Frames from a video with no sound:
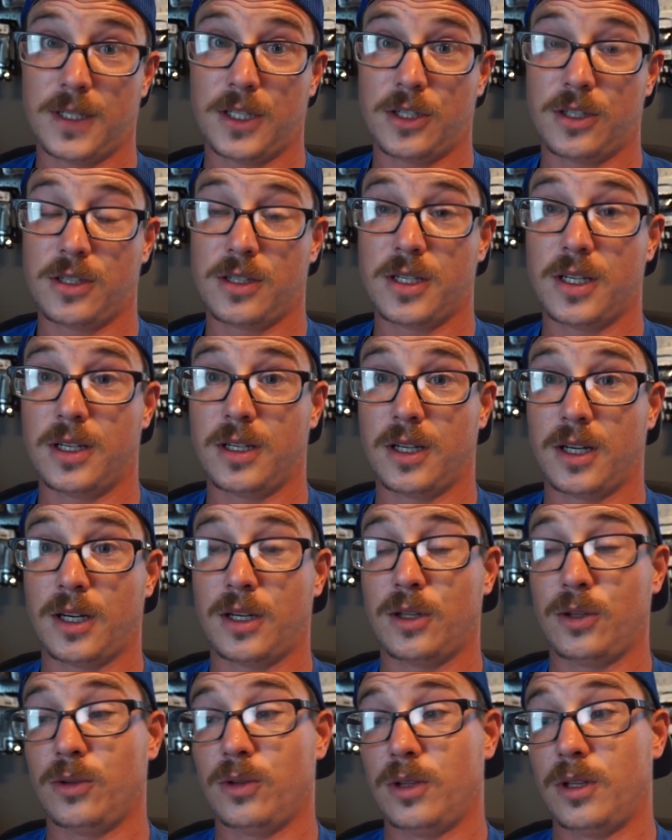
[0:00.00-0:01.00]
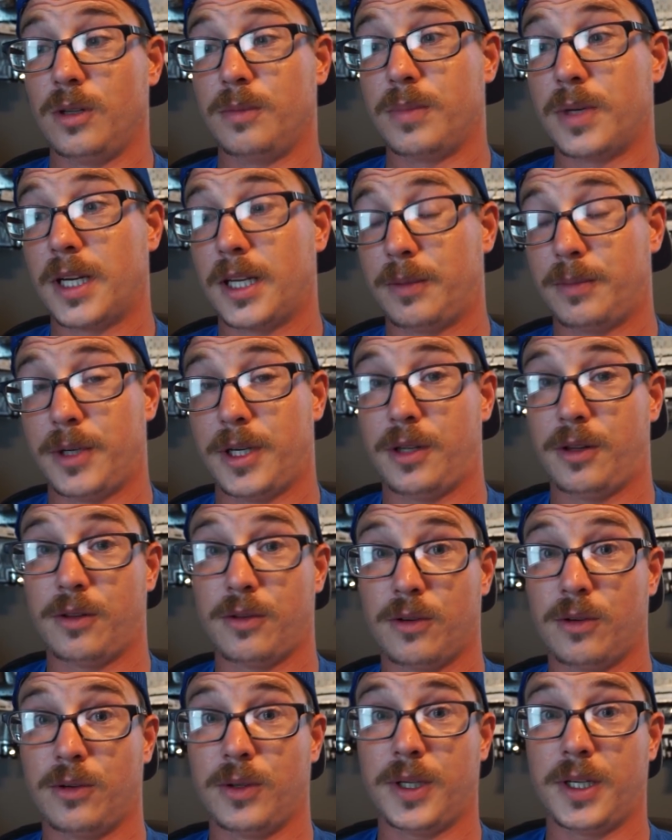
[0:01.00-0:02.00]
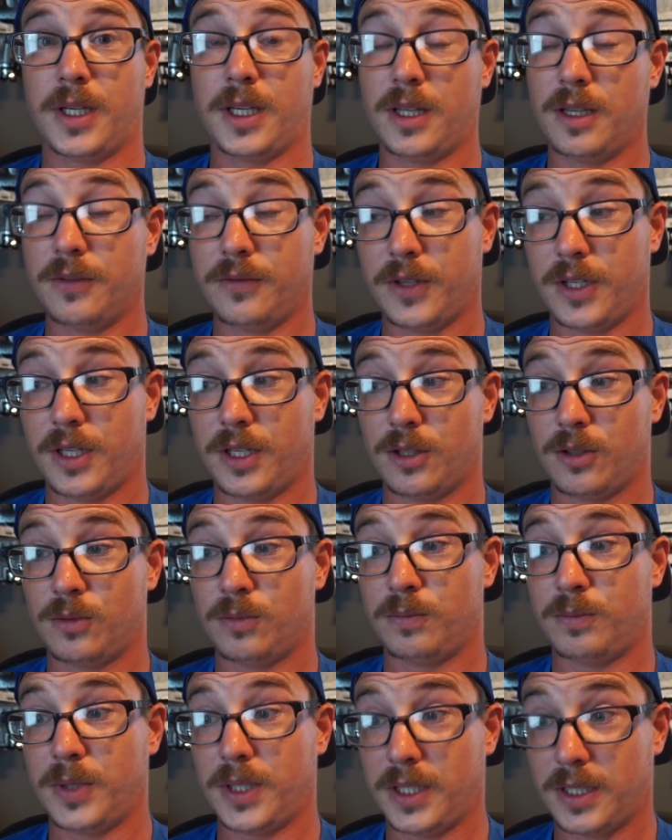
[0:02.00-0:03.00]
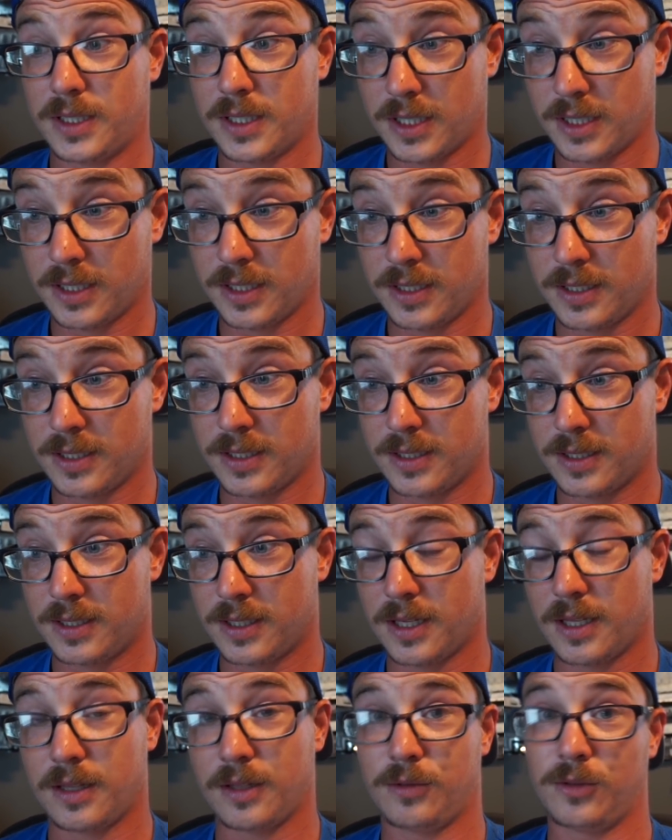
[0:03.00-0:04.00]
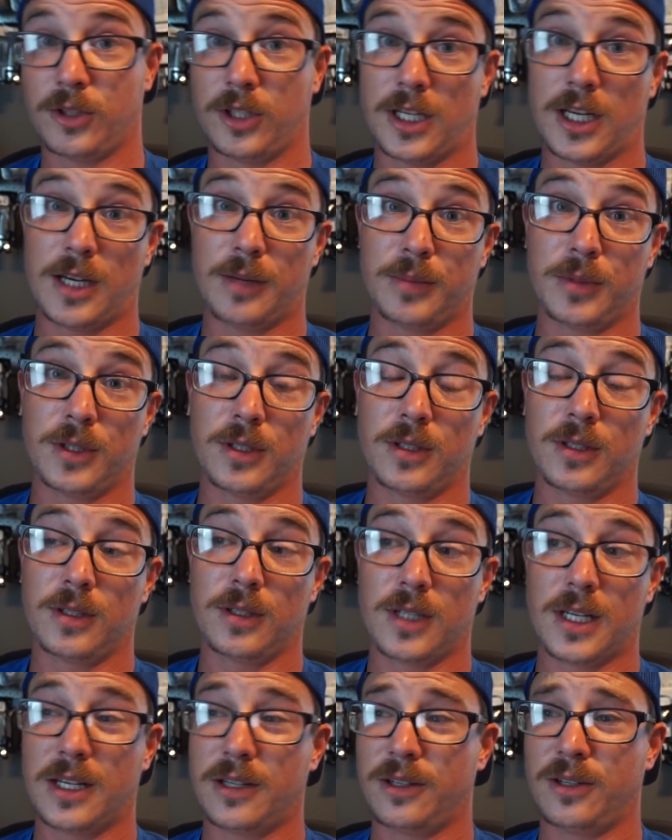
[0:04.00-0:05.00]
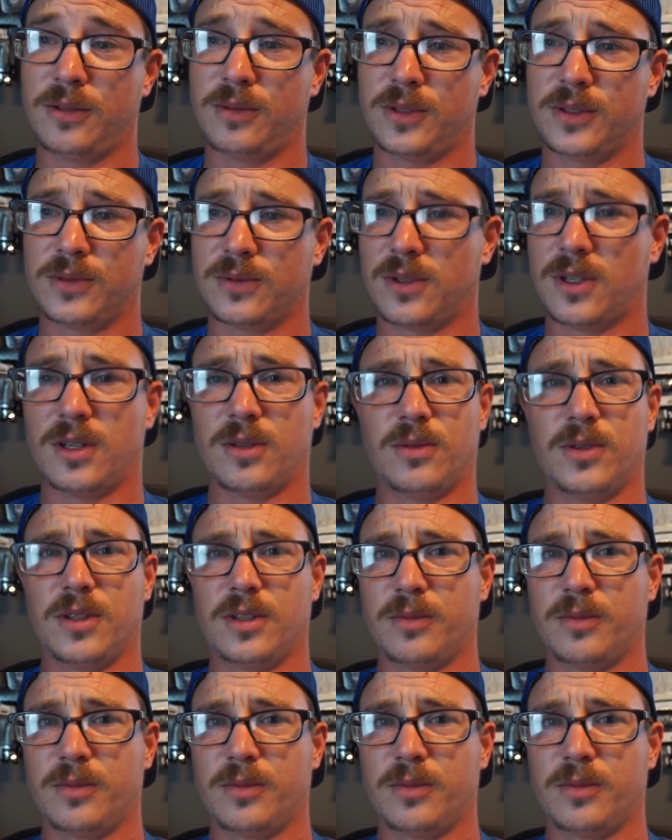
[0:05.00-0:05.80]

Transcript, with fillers: I just didn't include the pike bait throwing in the video because nothing really happened. I don't know what's wrong with